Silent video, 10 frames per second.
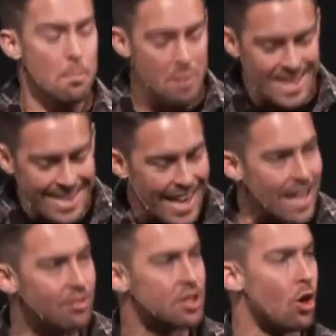
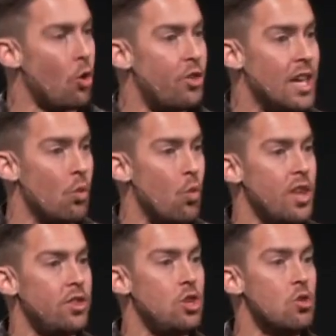began this whole thing
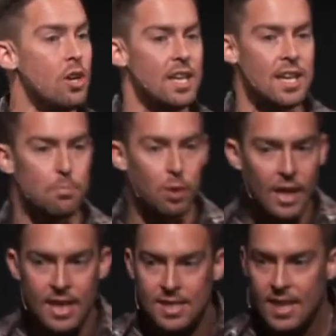with unity and He
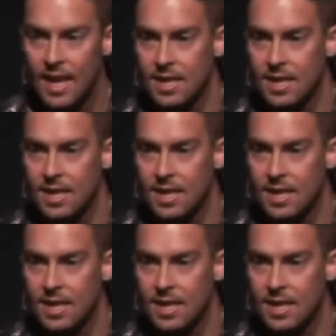planted that